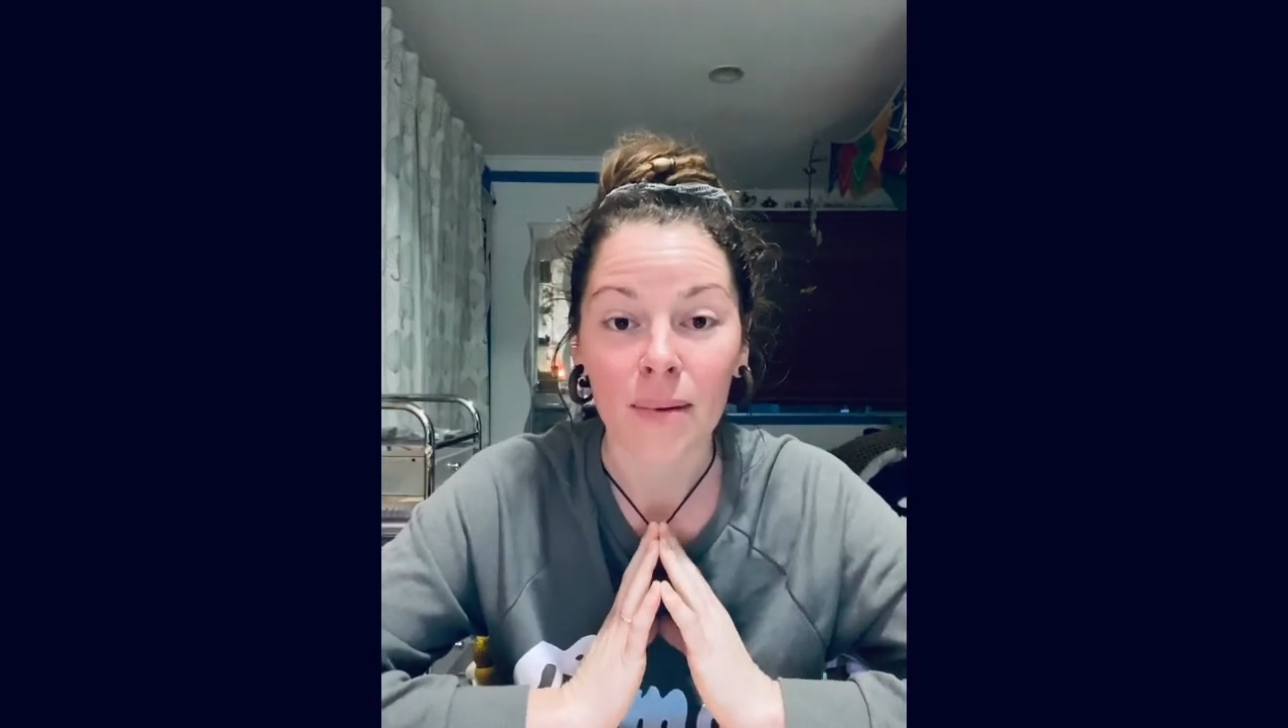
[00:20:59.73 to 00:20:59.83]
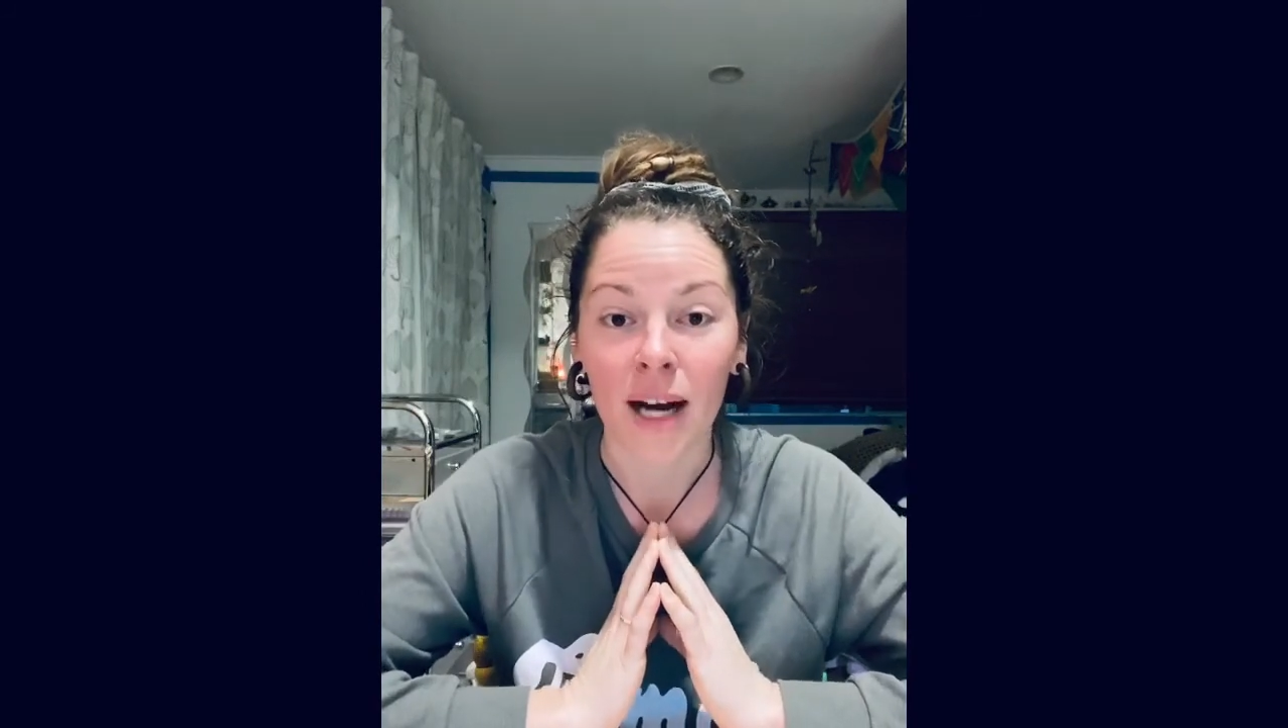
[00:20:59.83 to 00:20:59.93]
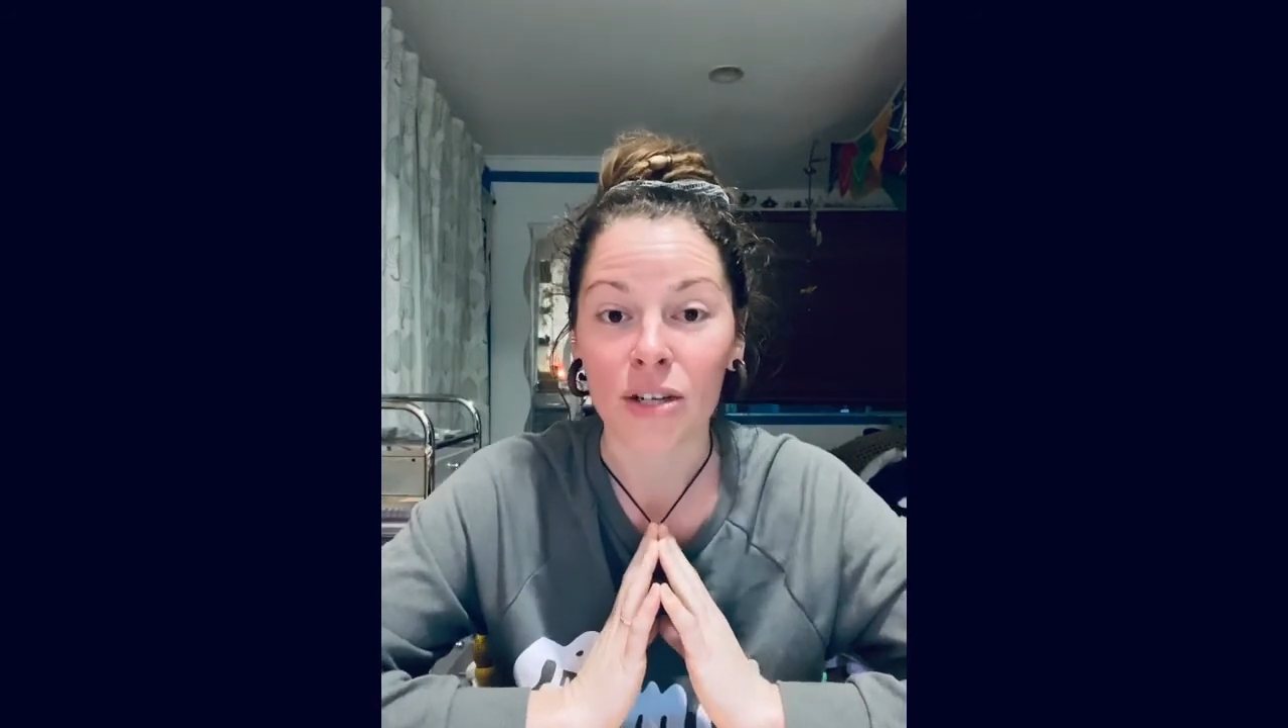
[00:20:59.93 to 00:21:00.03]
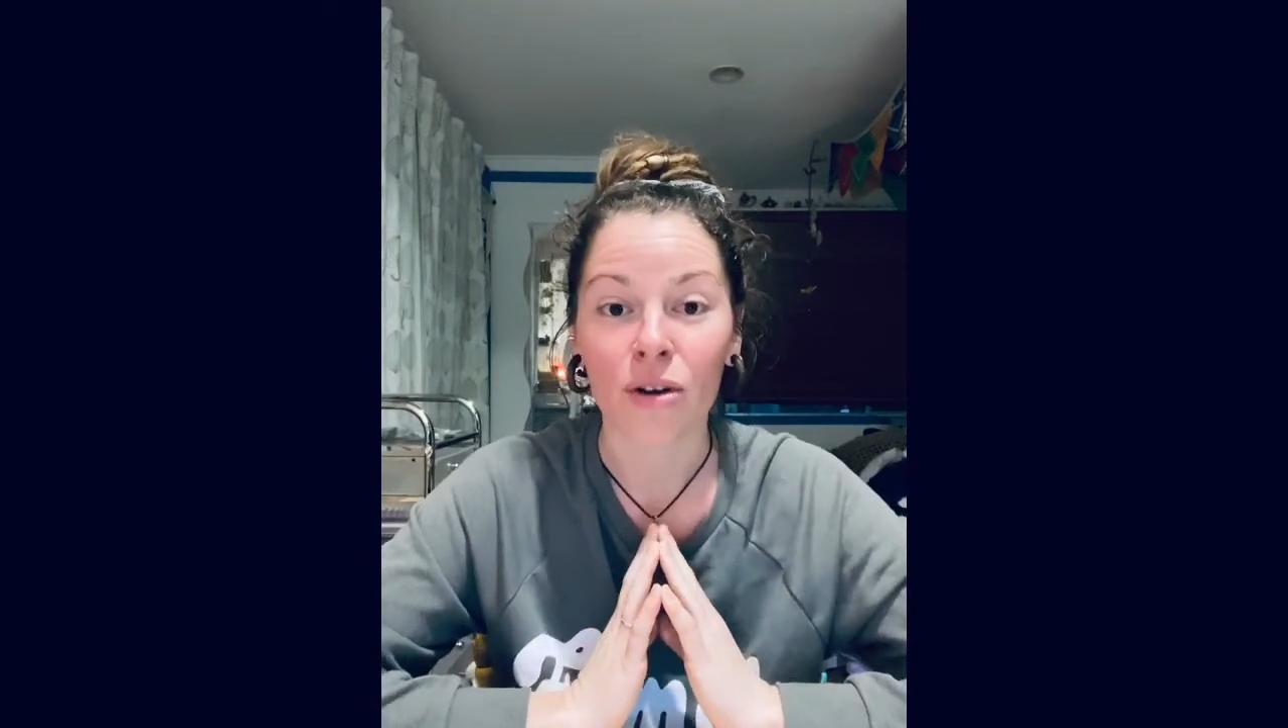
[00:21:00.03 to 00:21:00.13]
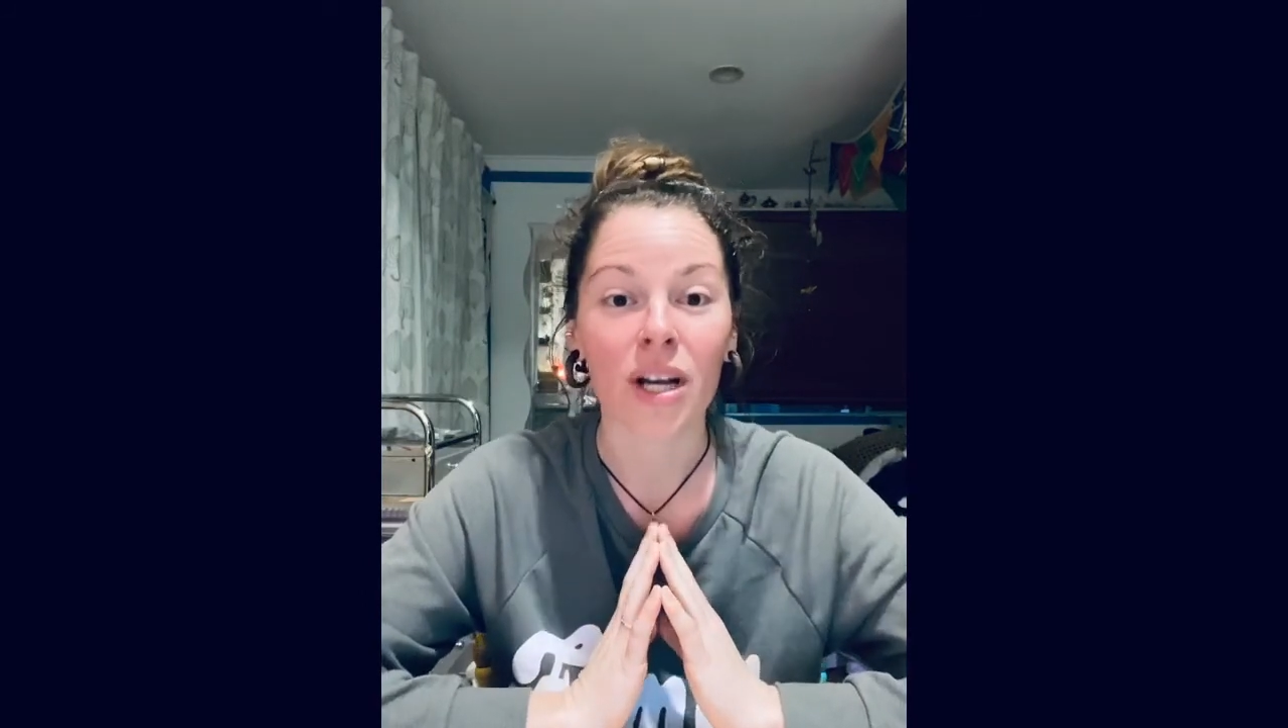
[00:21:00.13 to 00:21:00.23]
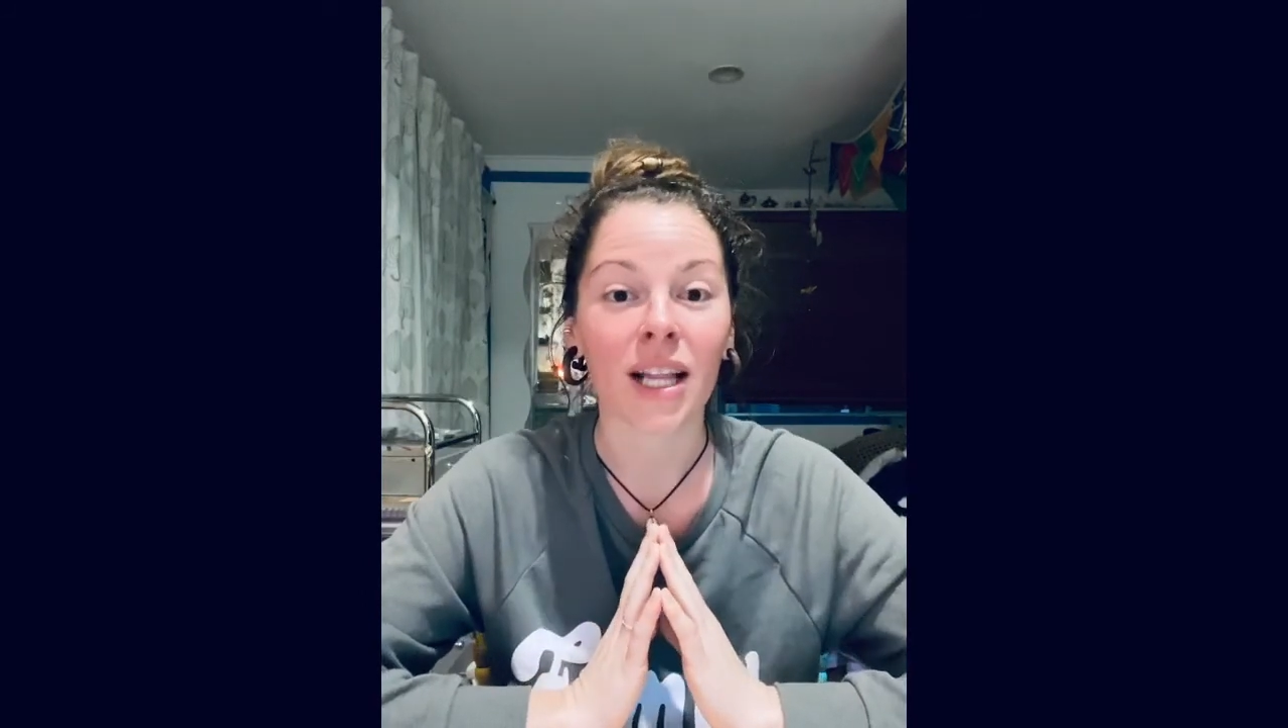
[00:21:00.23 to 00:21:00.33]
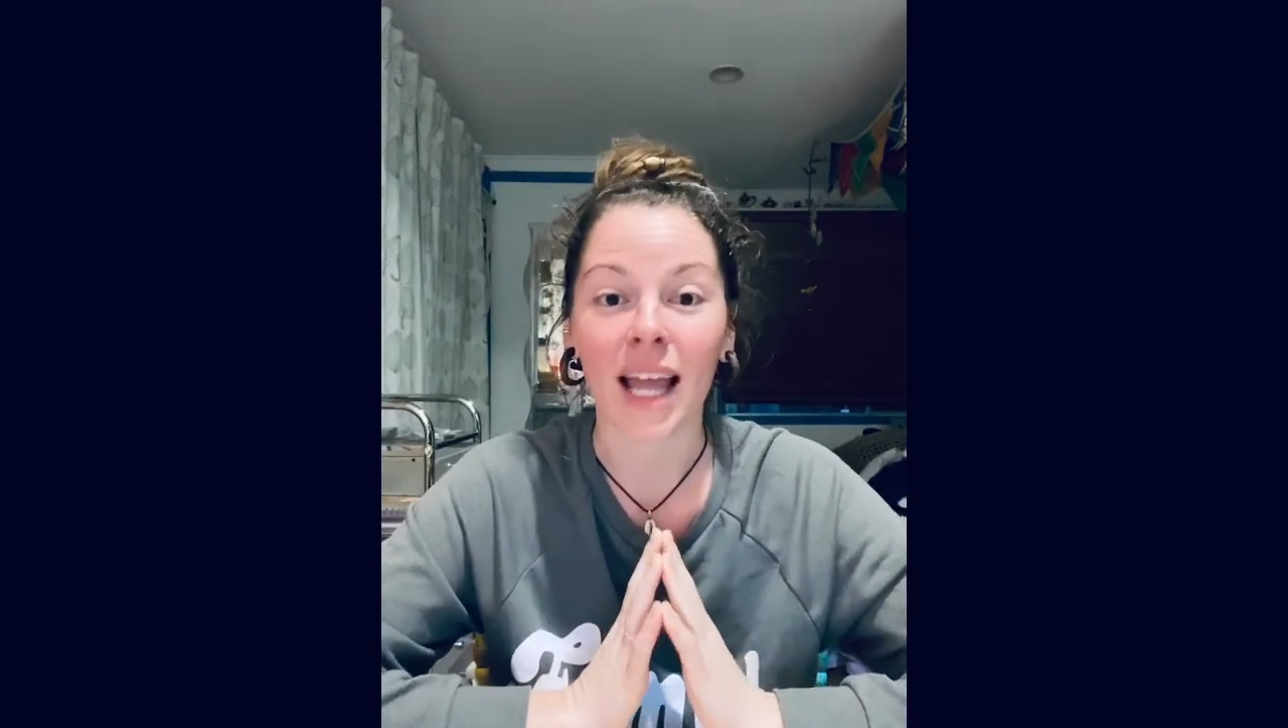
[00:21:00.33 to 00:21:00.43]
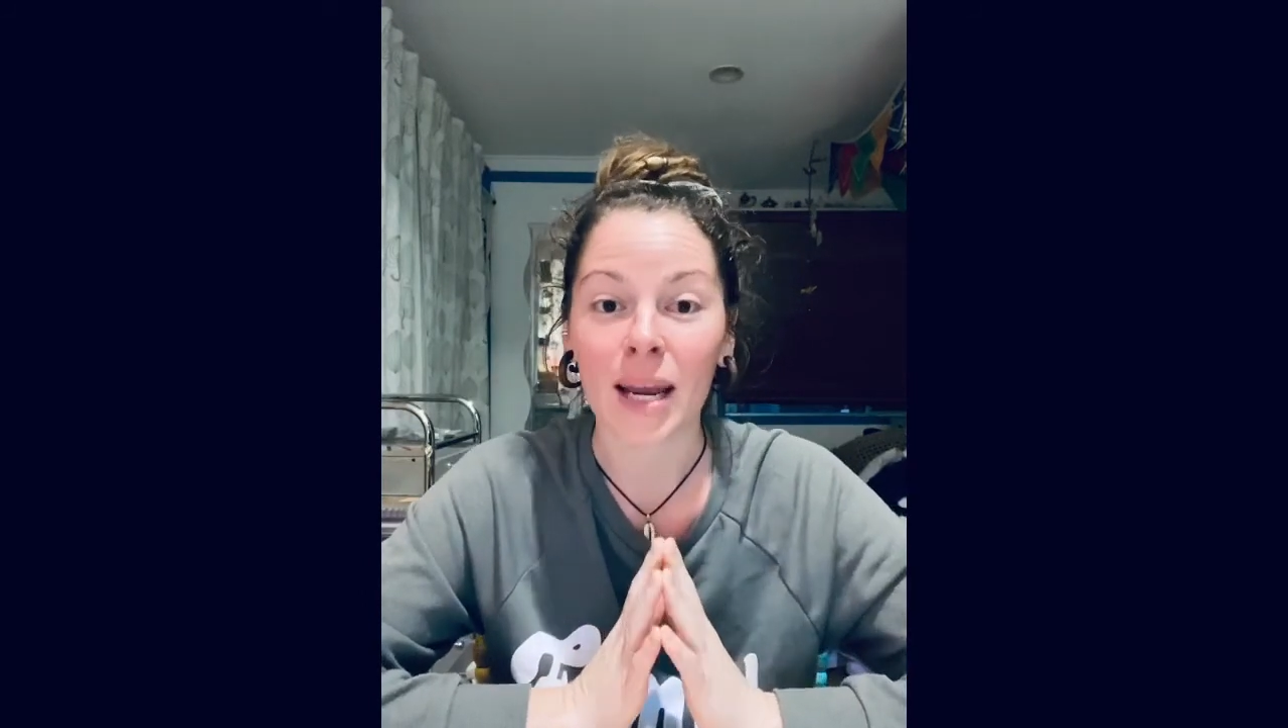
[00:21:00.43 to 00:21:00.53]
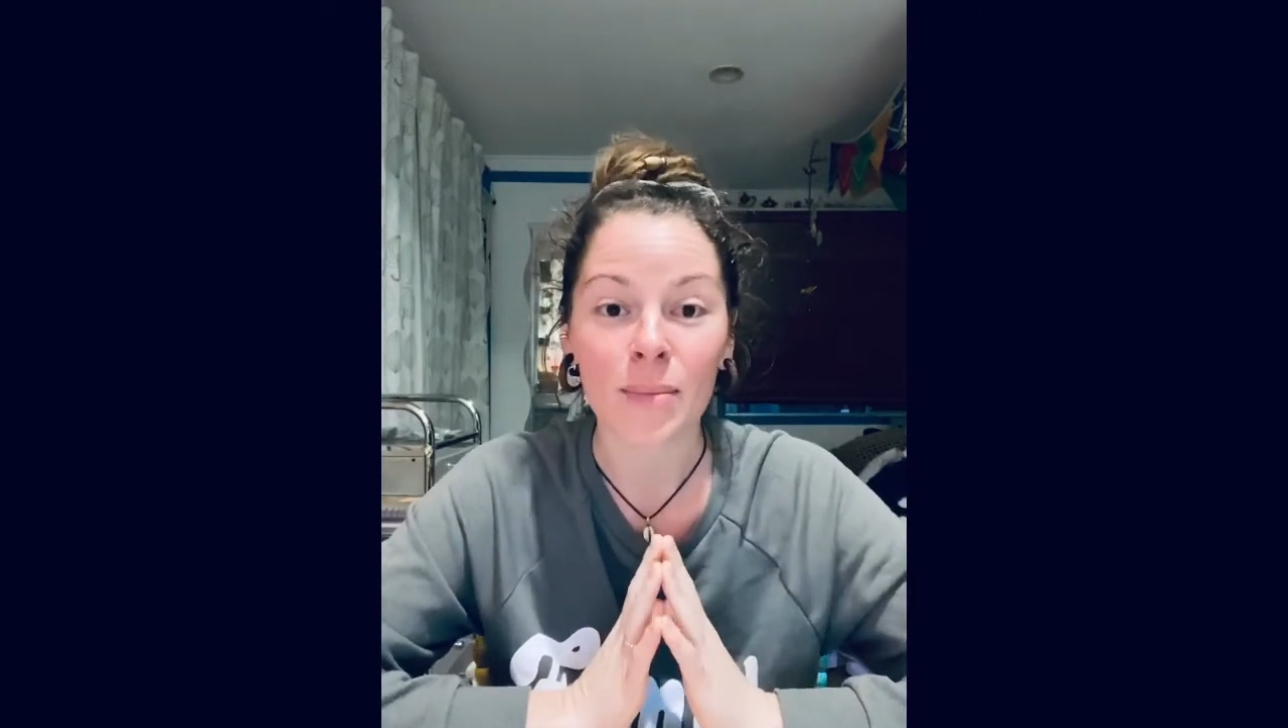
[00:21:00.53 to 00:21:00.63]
don't claim